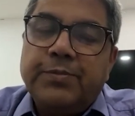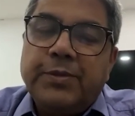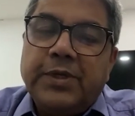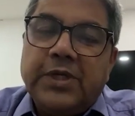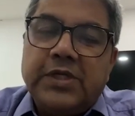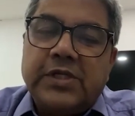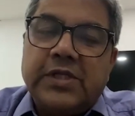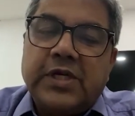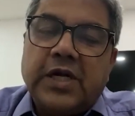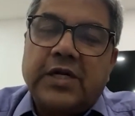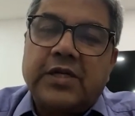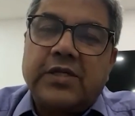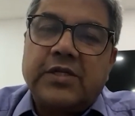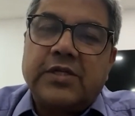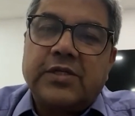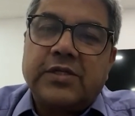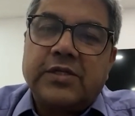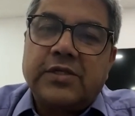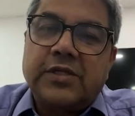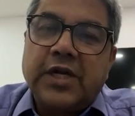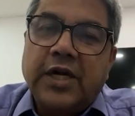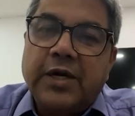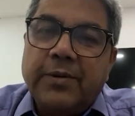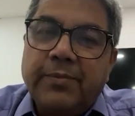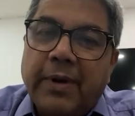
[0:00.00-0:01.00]
means that
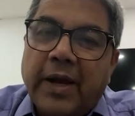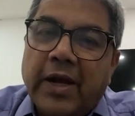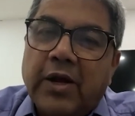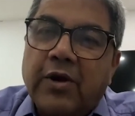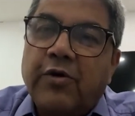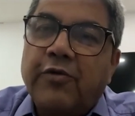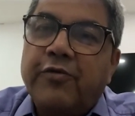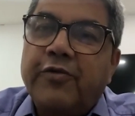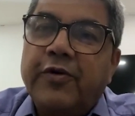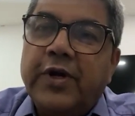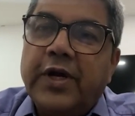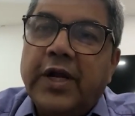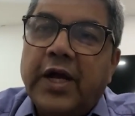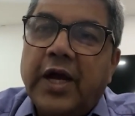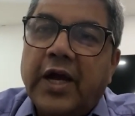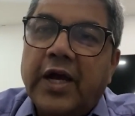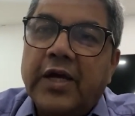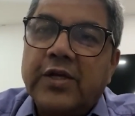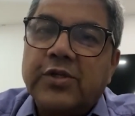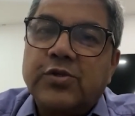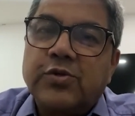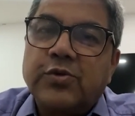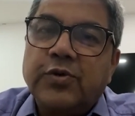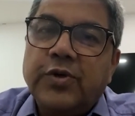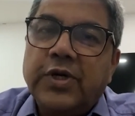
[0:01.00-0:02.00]
State Bank of India
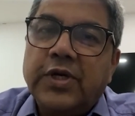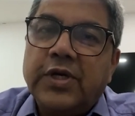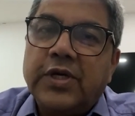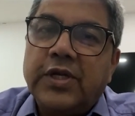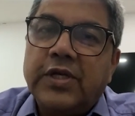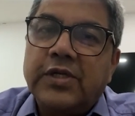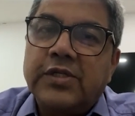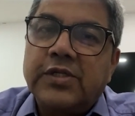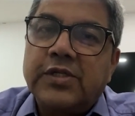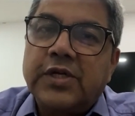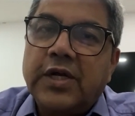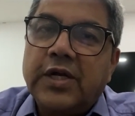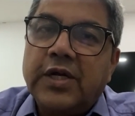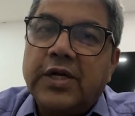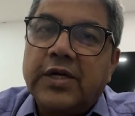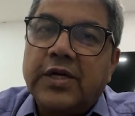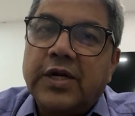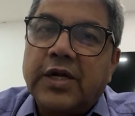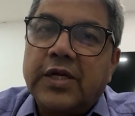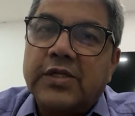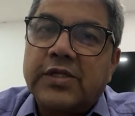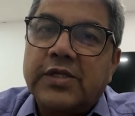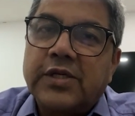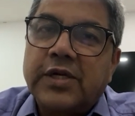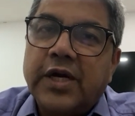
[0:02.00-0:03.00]
has to increase the
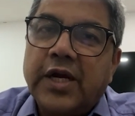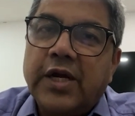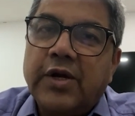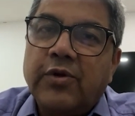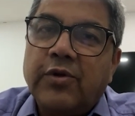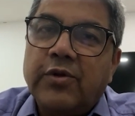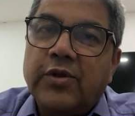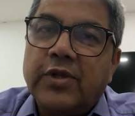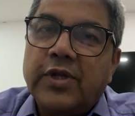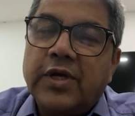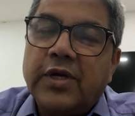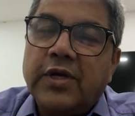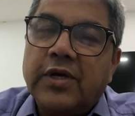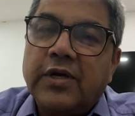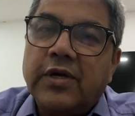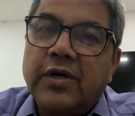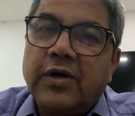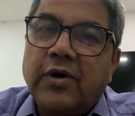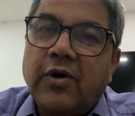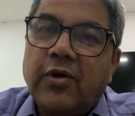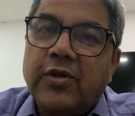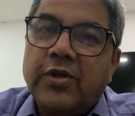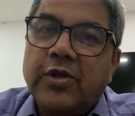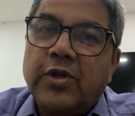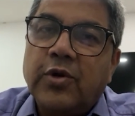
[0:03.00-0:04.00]
interest rate on the
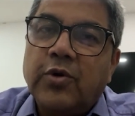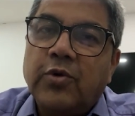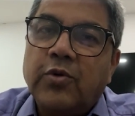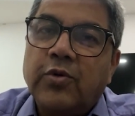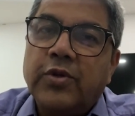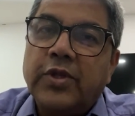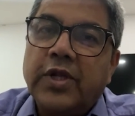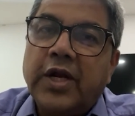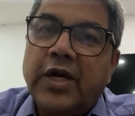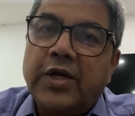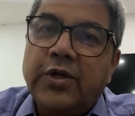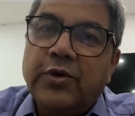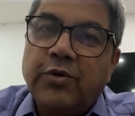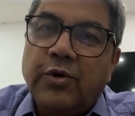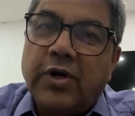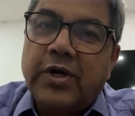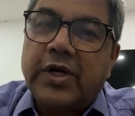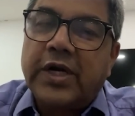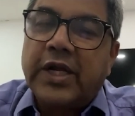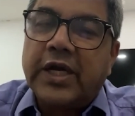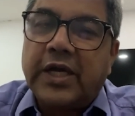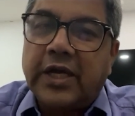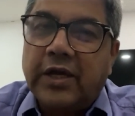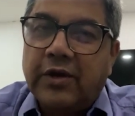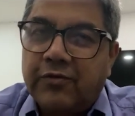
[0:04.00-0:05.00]
loan that you are
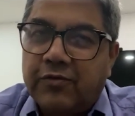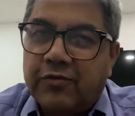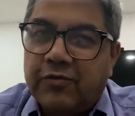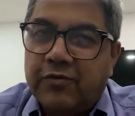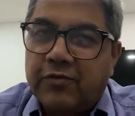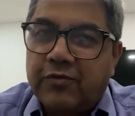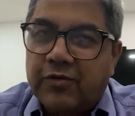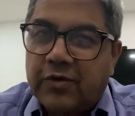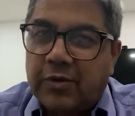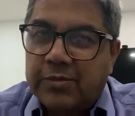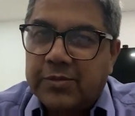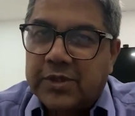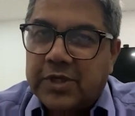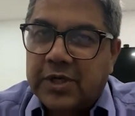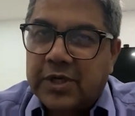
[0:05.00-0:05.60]
taking from State